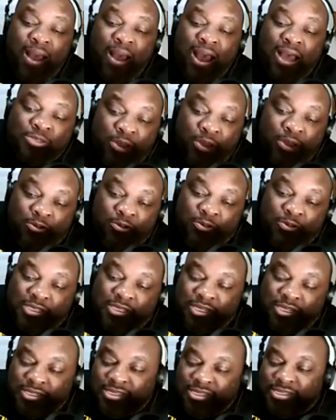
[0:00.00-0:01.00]
It
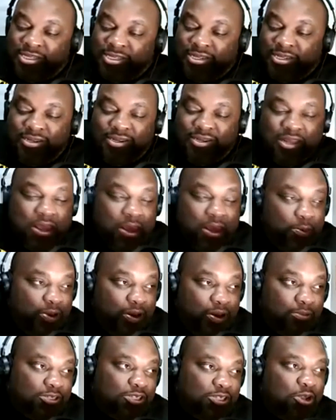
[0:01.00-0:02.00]
reminds me of who's
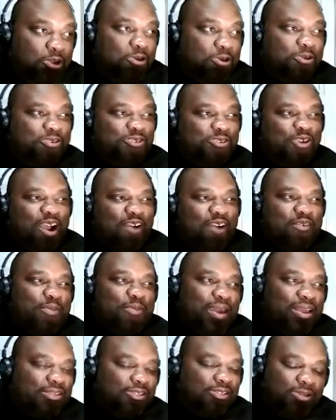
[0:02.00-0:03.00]
listening to the
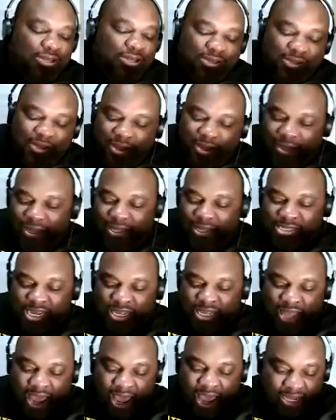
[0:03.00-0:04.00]
Eminem show driving
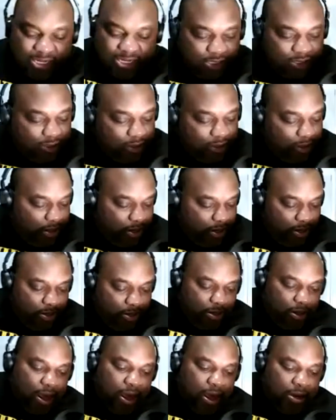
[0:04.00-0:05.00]
back to
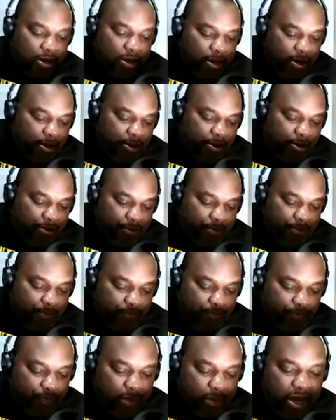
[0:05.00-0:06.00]
Tallahassee.
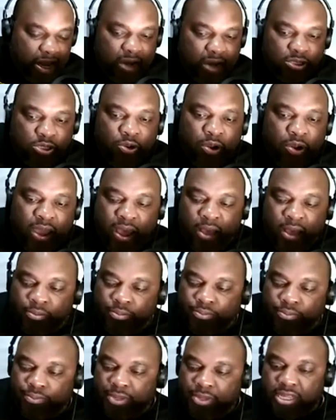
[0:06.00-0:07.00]
And
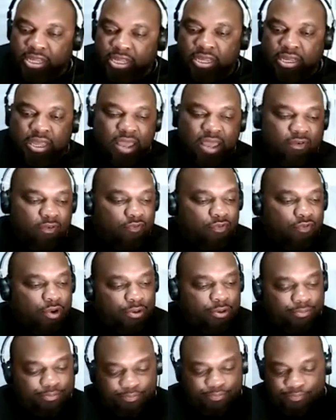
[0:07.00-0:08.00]
yeah, that was a great album.
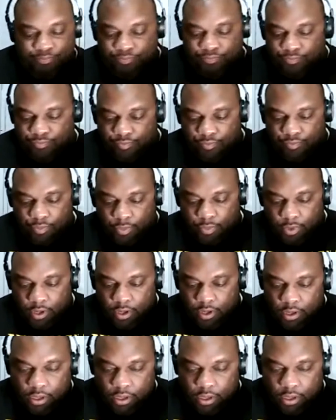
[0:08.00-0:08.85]
I came in front.